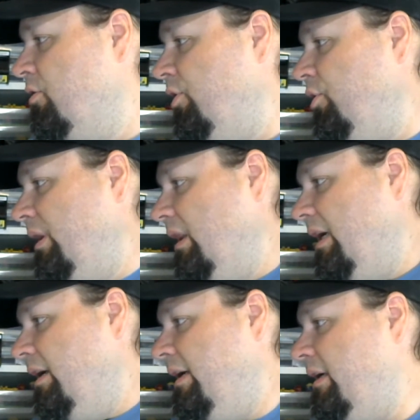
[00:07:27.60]

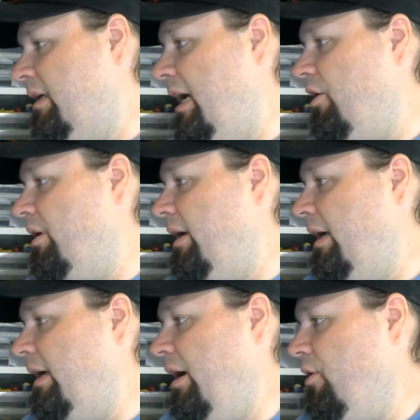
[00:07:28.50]
Hey, Carrie,
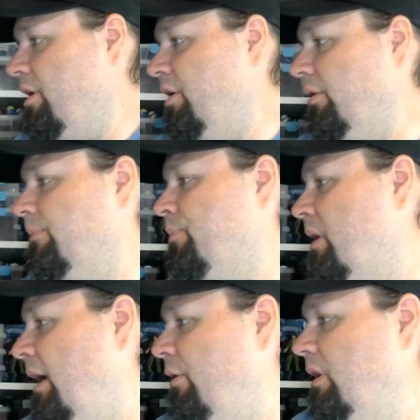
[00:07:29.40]
hey, how are you?
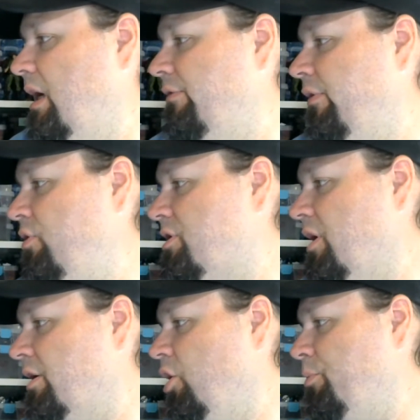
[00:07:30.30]
I would love if you
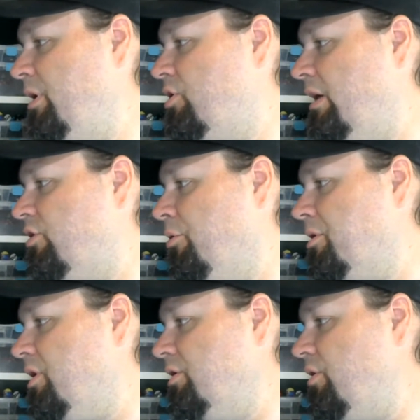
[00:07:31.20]
started opening
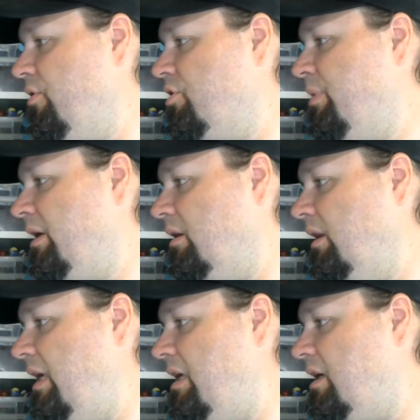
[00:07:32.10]
Transformers. Also, there's been a
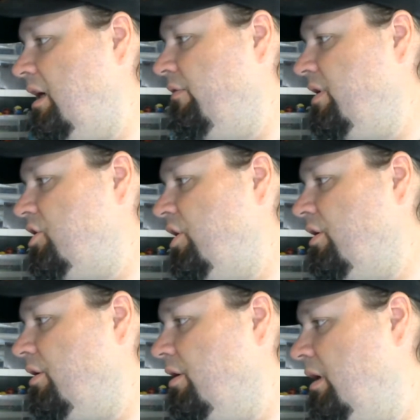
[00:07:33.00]
leak of this
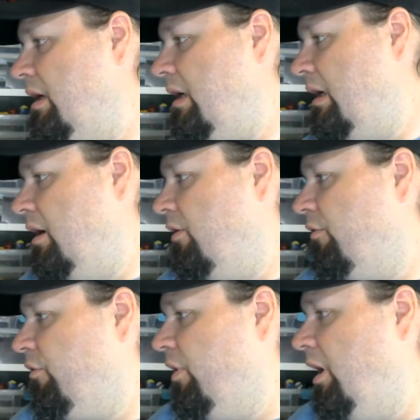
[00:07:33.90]
year
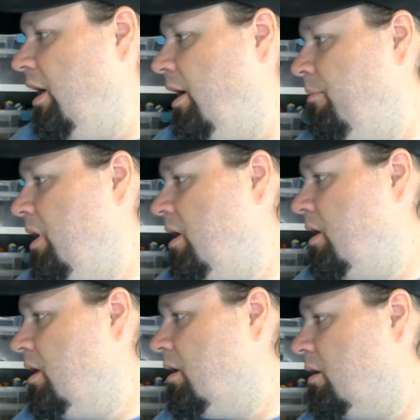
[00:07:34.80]
from
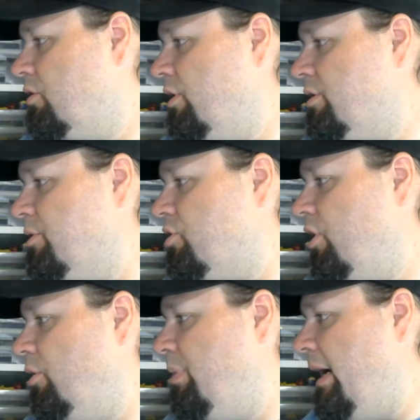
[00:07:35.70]
Christmas
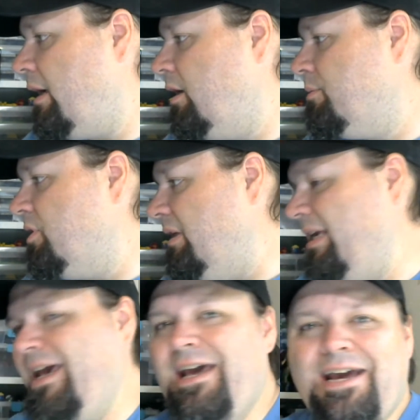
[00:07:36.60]
Trio pack comes.
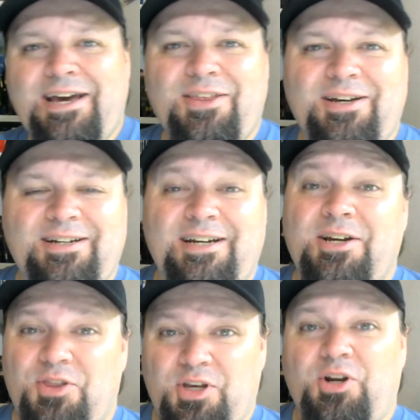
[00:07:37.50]
Yeah,
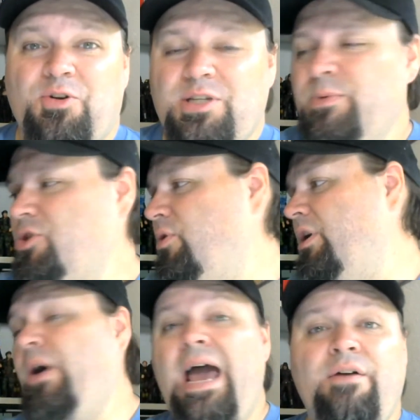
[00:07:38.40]
the Christmas
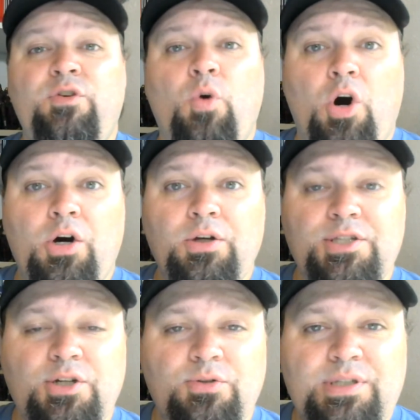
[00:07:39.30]
Trio. Have you
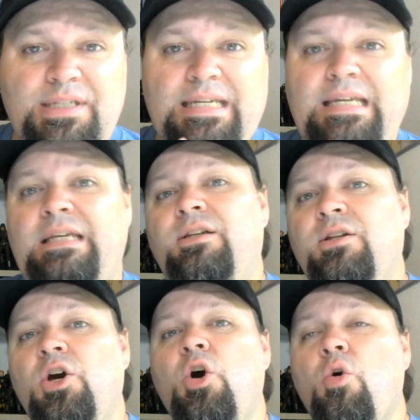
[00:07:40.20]
also
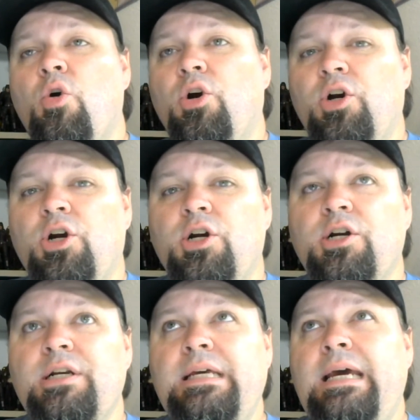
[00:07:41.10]
seen or
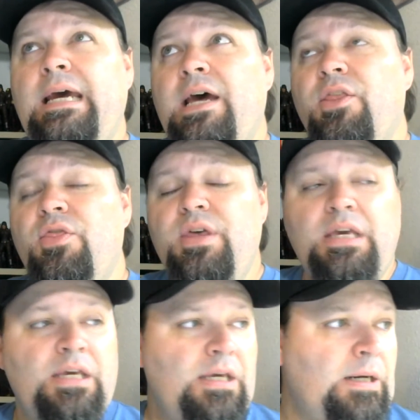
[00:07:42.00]
heard
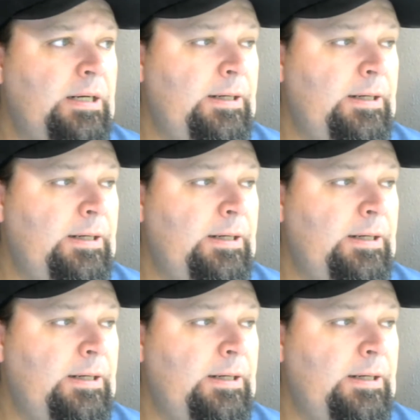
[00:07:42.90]
the